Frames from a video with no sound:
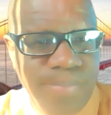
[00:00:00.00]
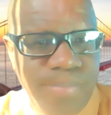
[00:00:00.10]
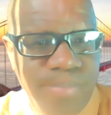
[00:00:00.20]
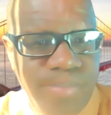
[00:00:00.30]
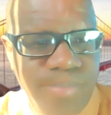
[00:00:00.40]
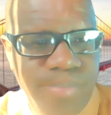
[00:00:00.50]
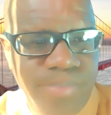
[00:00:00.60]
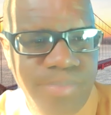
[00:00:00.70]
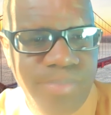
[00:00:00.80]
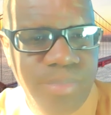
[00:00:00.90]

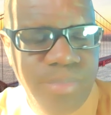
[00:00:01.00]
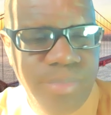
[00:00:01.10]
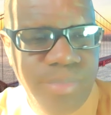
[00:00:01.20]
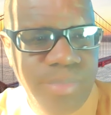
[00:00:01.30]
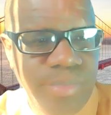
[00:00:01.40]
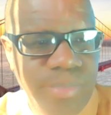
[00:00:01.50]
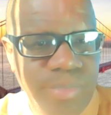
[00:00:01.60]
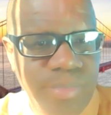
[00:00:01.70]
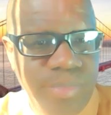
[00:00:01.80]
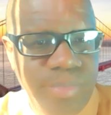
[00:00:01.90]
(silence)